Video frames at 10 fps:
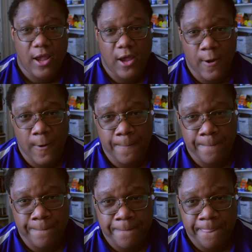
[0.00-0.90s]
Um,
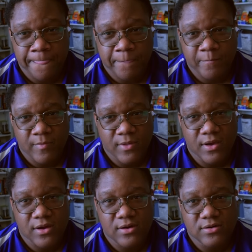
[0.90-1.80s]

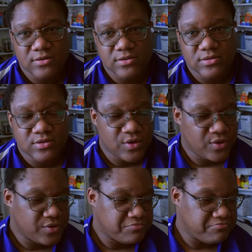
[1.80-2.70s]

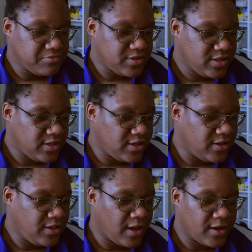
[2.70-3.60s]
so,
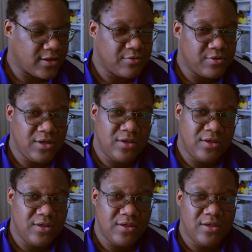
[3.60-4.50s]
yeah, it,
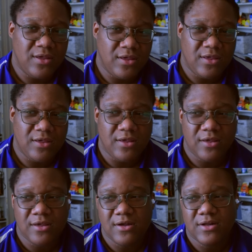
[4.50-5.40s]
it,
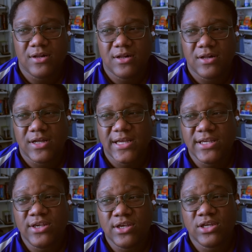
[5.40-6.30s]

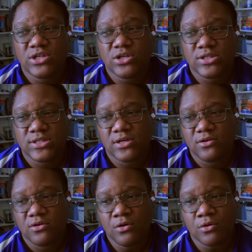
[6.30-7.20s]
it, it should still
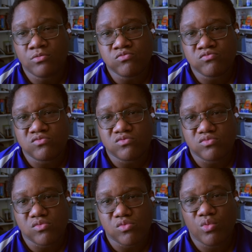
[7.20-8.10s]
go
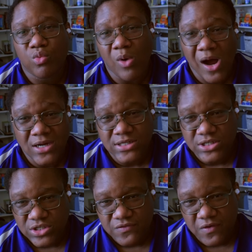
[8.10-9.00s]
watch it
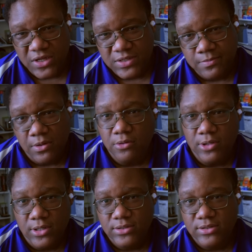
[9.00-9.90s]
just for the
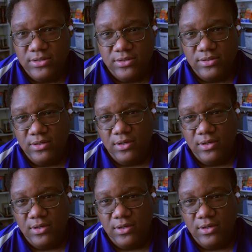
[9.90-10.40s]
experience.